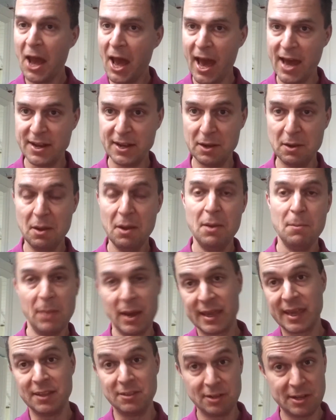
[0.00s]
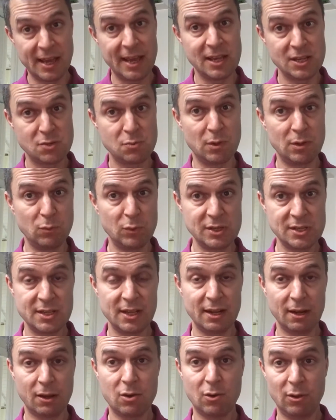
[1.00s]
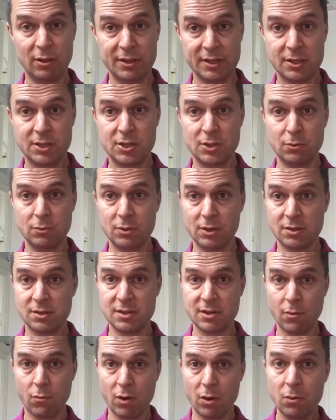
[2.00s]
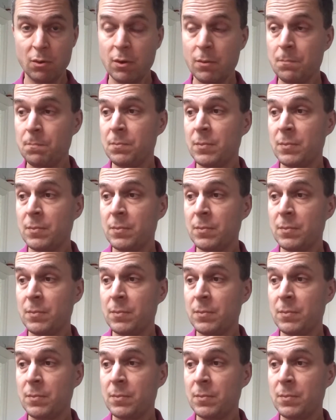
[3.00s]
added back in the days when we still called it 2.0.